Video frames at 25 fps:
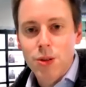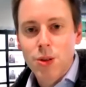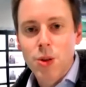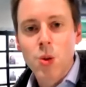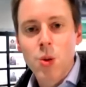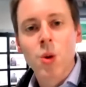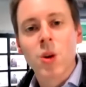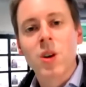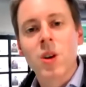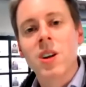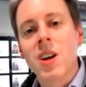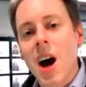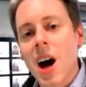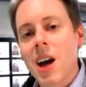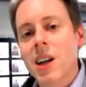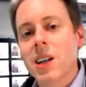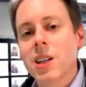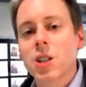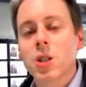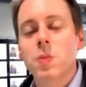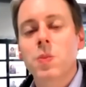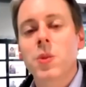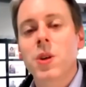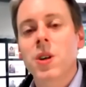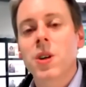who are not
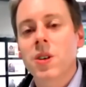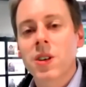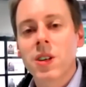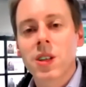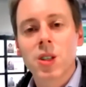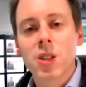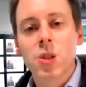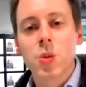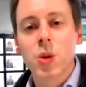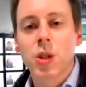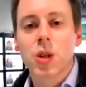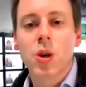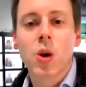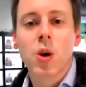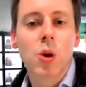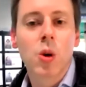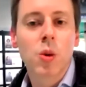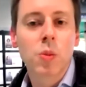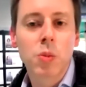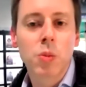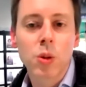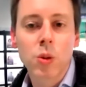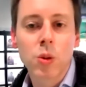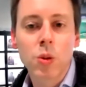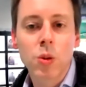experienced with
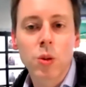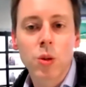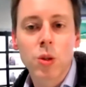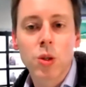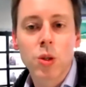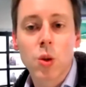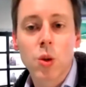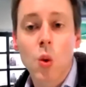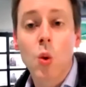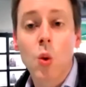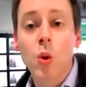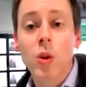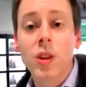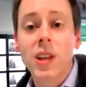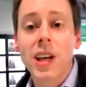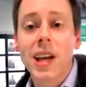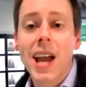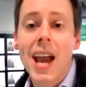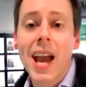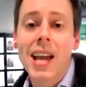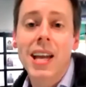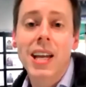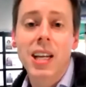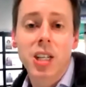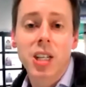Code Blues or the
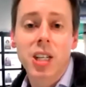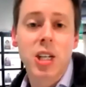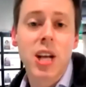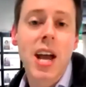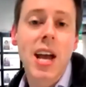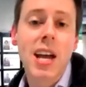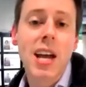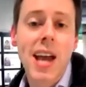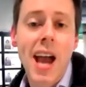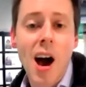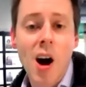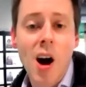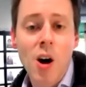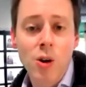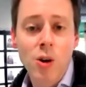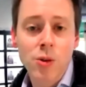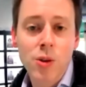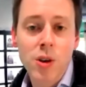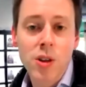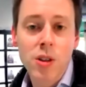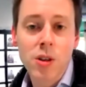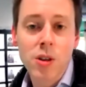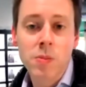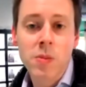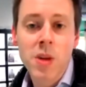AHA
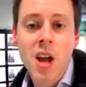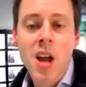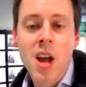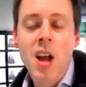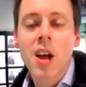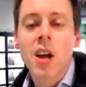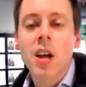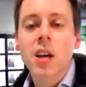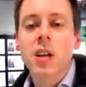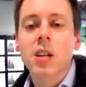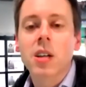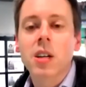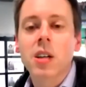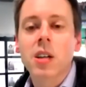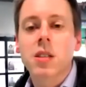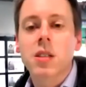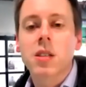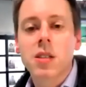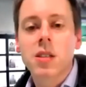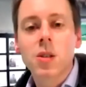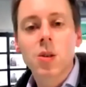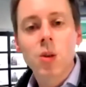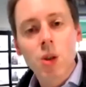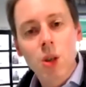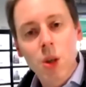algorithm could
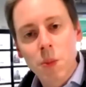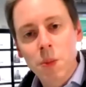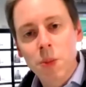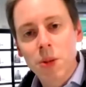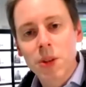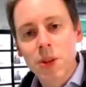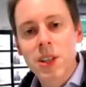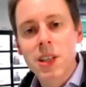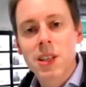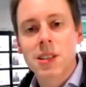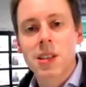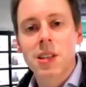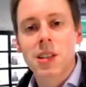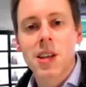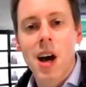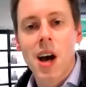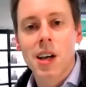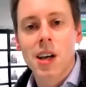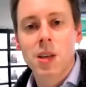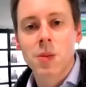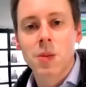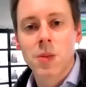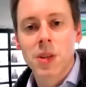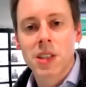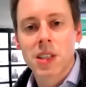still complete the
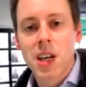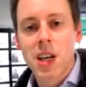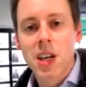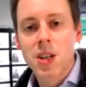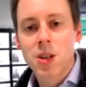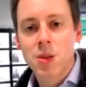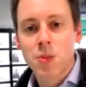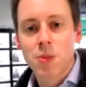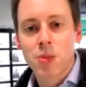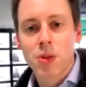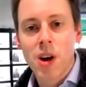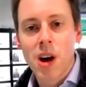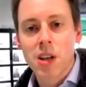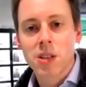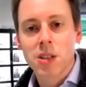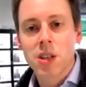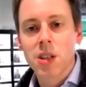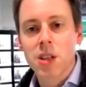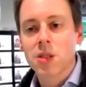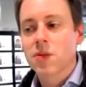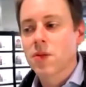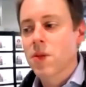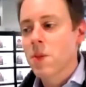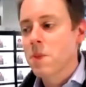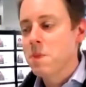documentation
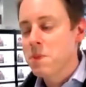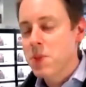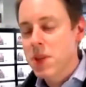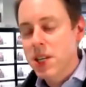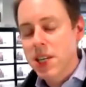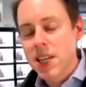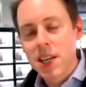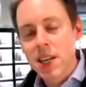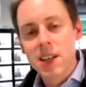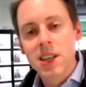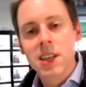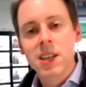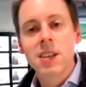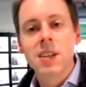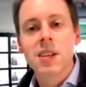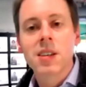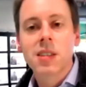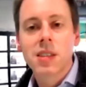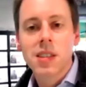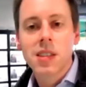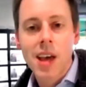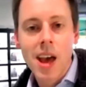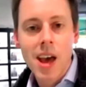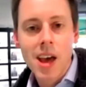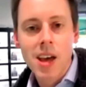process from beginning
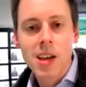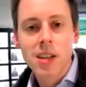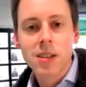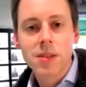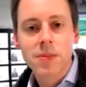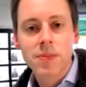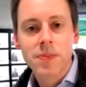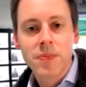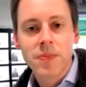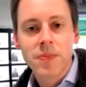to end.